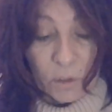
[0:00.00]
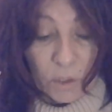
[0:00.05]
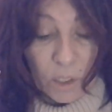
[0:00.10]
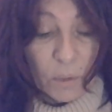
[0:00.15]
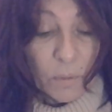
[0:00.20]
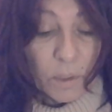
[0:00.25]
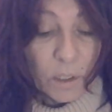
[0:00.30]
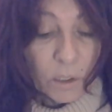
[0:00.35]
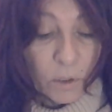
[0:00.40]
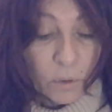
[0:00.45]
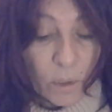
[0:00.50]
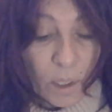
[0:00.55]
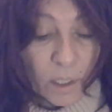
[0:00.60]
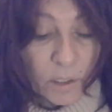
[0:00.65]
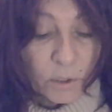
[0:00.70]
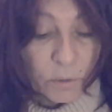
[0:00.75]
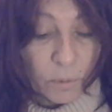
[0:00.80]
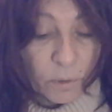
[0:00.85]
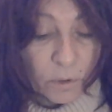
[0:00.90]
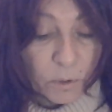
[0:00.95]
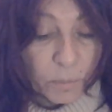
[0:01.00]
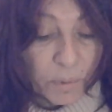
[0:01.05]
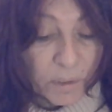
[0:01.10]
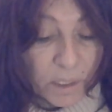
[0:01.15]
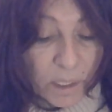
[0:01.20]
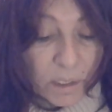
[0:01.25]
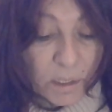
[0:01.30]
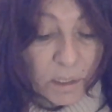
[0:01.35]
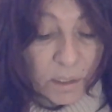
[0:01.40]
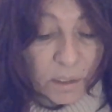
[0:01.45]
They were at crossroads,
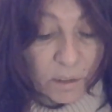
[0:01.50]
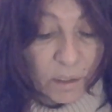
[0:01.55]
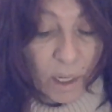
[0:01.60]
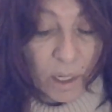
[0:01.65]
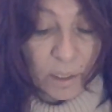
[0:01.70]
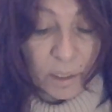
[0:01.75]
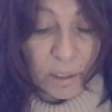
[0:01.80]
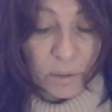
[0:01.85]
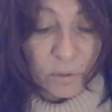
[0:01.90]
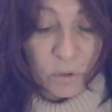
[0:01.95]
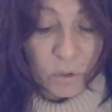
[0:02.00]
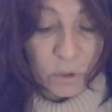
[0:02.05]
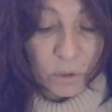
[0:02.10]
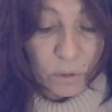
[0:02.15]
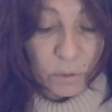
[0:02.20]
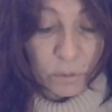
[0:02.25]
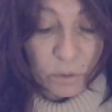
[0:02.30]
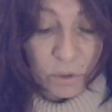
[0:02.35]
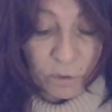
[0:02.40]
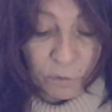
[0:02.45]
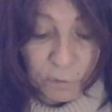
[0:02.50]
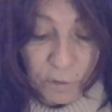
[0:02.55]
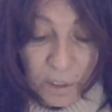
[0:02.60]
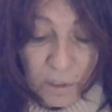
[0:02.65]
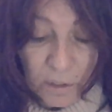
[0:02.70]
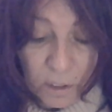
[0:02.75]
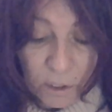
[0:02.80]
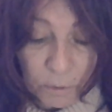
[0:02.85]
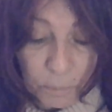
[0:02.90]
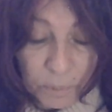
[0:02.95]
but they decided to
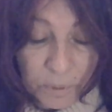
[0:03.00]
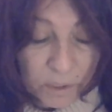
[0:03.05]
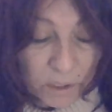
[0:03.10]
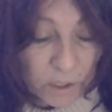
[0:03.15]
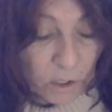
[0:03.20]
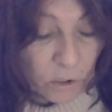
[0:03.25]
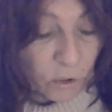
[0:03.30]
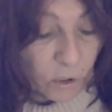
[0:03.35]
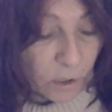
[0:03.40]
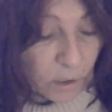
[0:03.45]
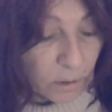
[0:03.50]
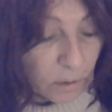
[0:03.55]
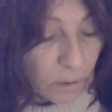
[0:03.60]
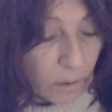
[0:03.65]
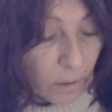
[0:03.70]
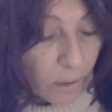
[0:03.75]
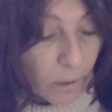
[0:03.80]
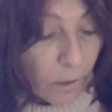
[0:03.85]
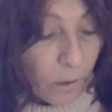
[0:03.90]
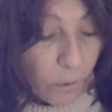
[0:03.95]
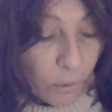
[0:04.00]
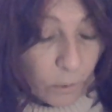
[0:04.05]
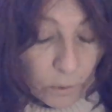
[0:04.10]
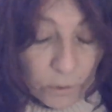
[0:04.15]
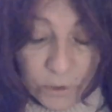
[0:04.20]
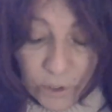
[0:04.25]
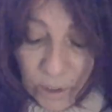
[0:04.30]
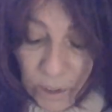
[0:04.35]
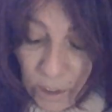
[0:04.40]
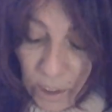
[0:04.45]
defend their position
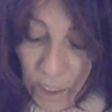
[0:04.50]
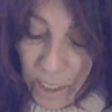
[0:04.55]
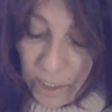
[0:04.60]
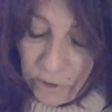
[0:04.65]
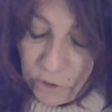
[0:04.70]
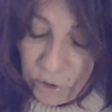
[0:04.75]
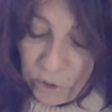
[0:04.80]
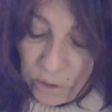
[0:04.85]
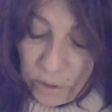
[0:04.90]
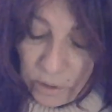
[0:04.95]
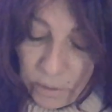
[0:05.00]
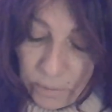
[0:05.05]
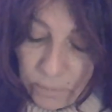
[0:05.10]
or the connection.